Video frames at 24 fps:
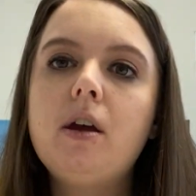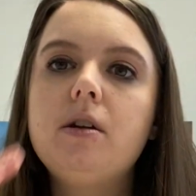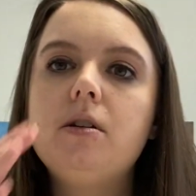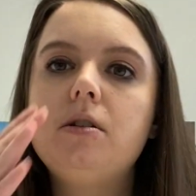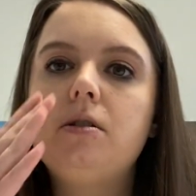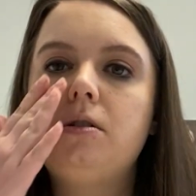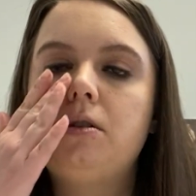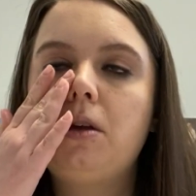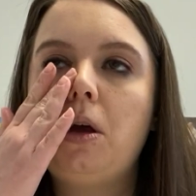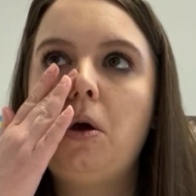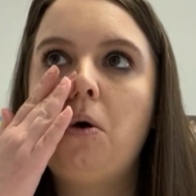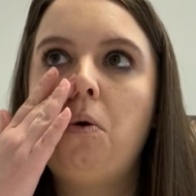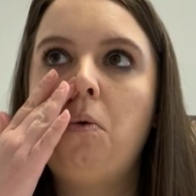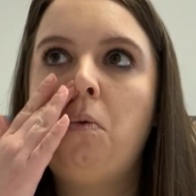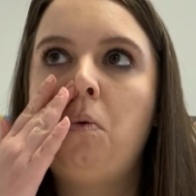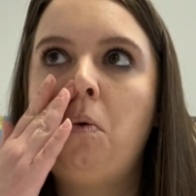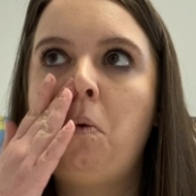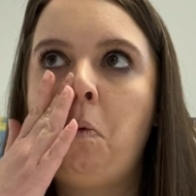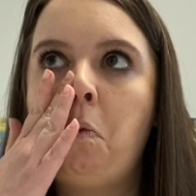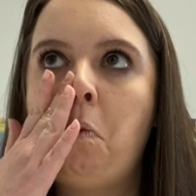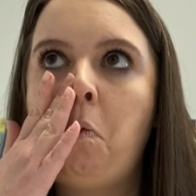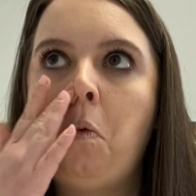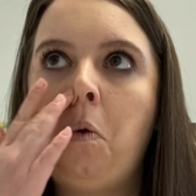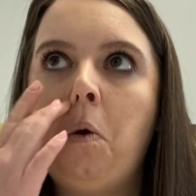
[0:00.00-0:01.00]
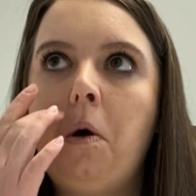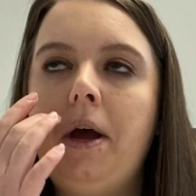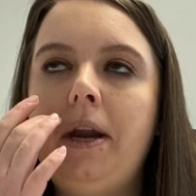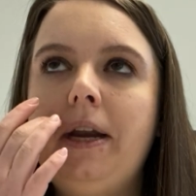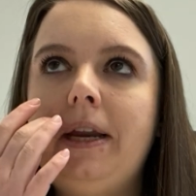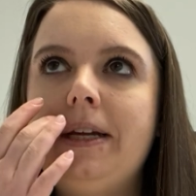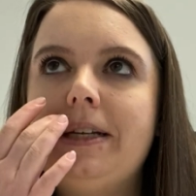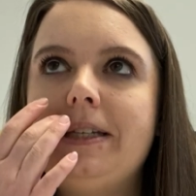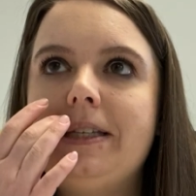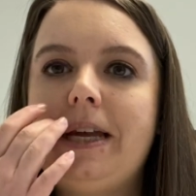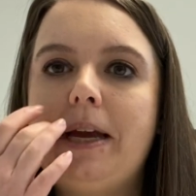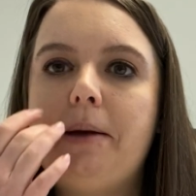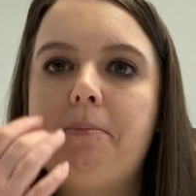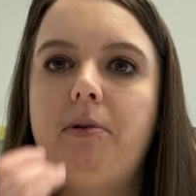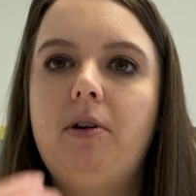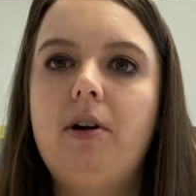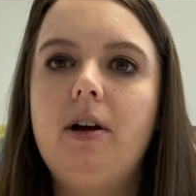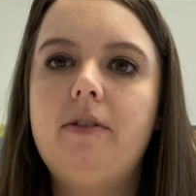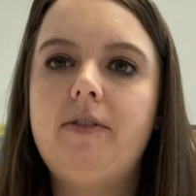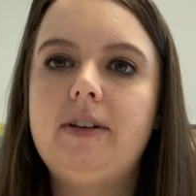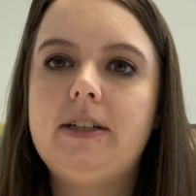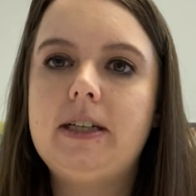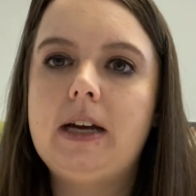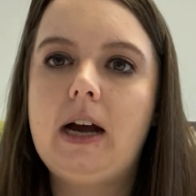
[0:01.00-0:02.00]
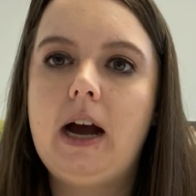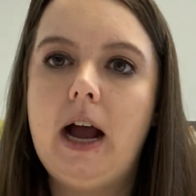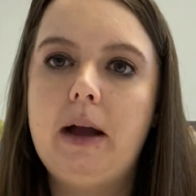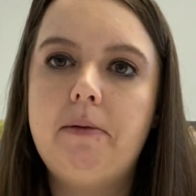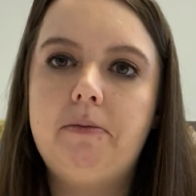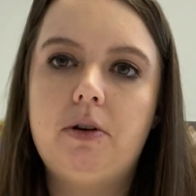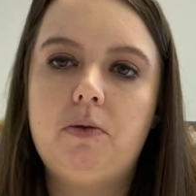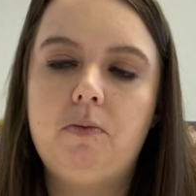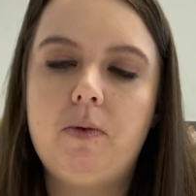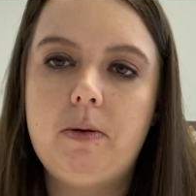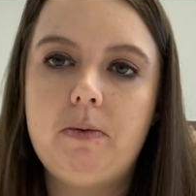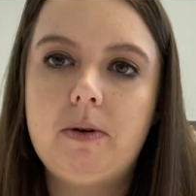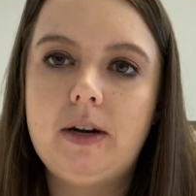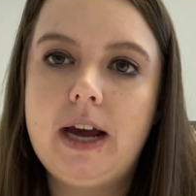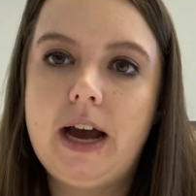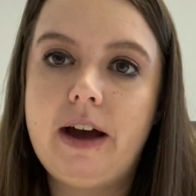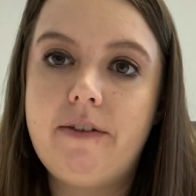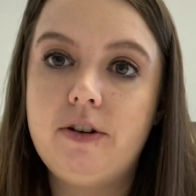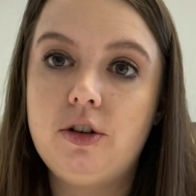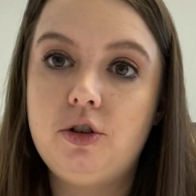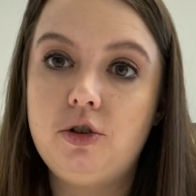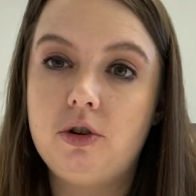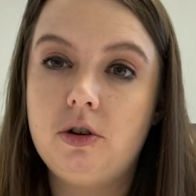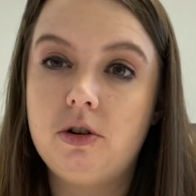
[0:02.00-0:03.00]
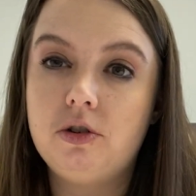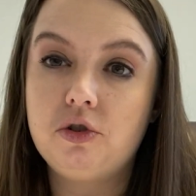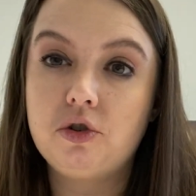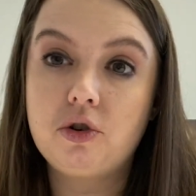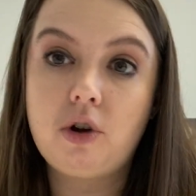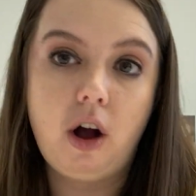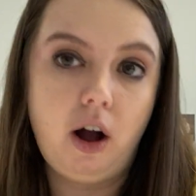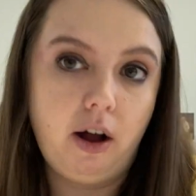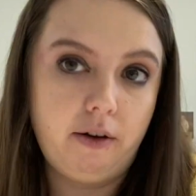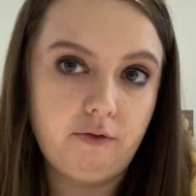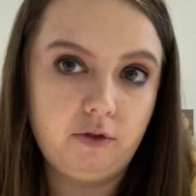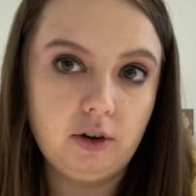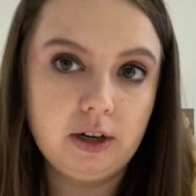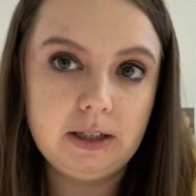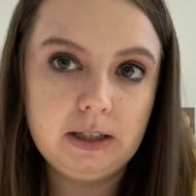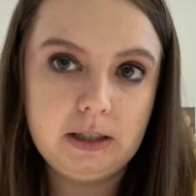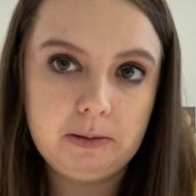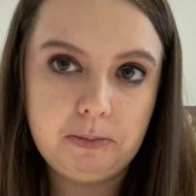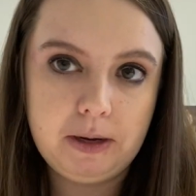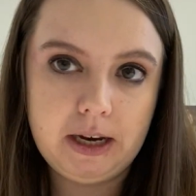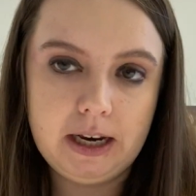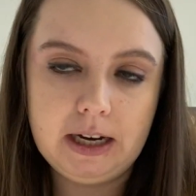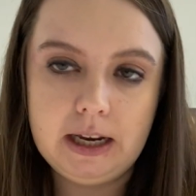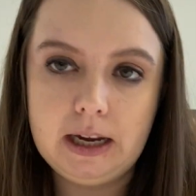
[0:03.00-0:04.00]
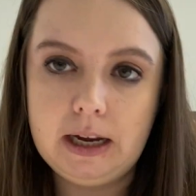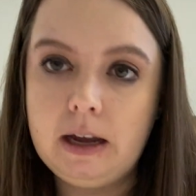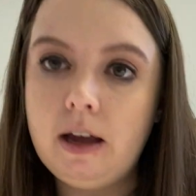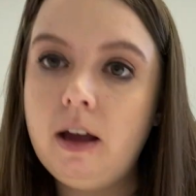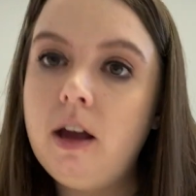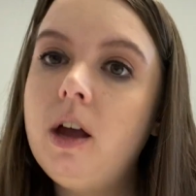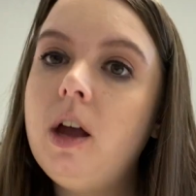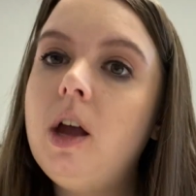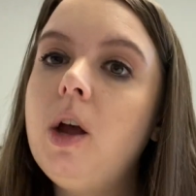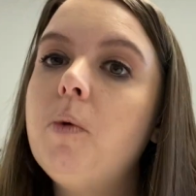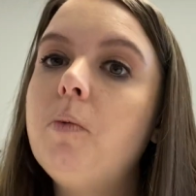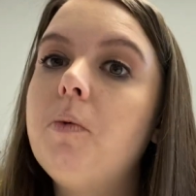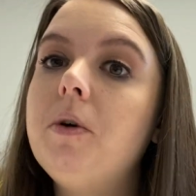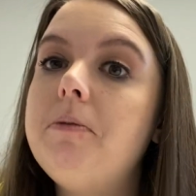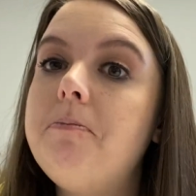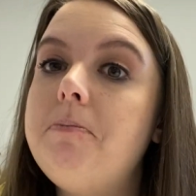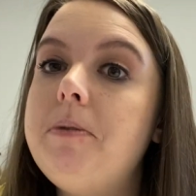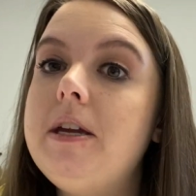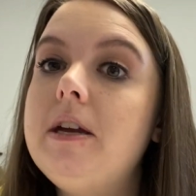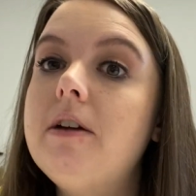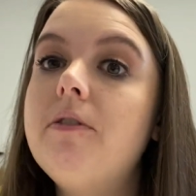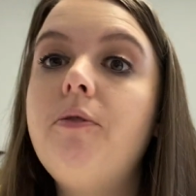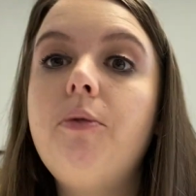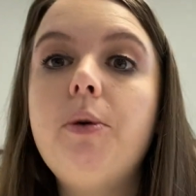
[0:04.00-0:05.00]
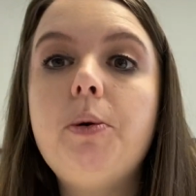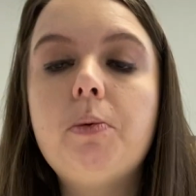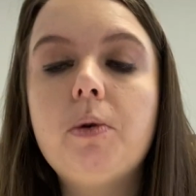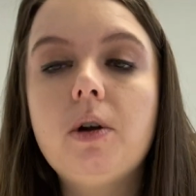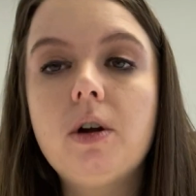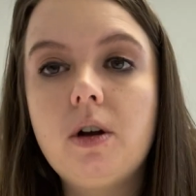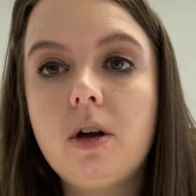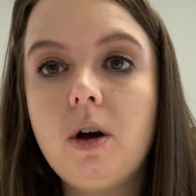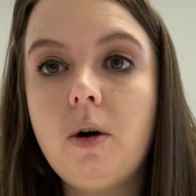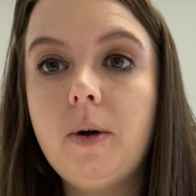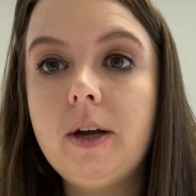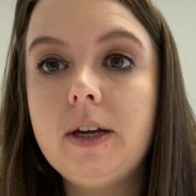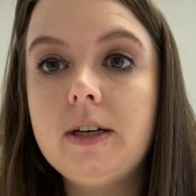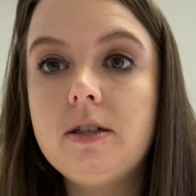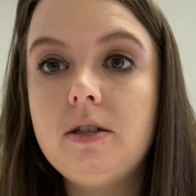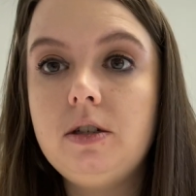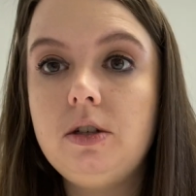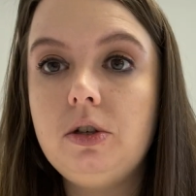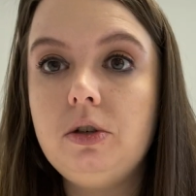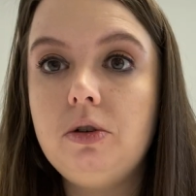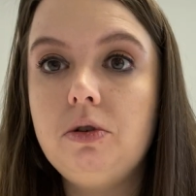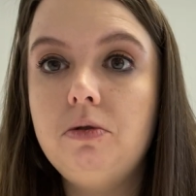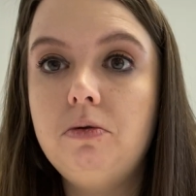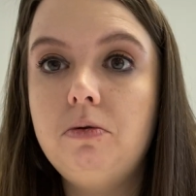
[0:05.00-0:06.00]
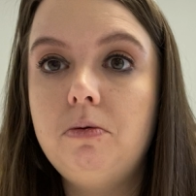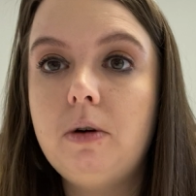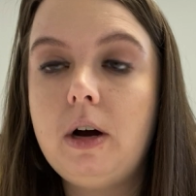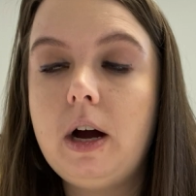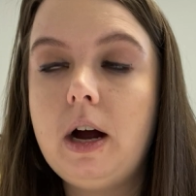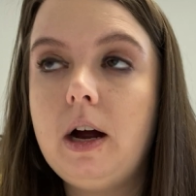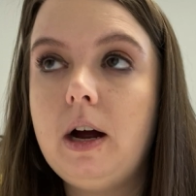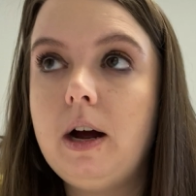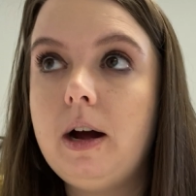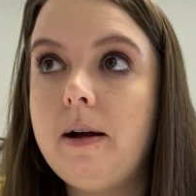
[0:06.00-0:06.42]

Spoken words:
So one example of a time when we would have a church conference meeting would be if we were going to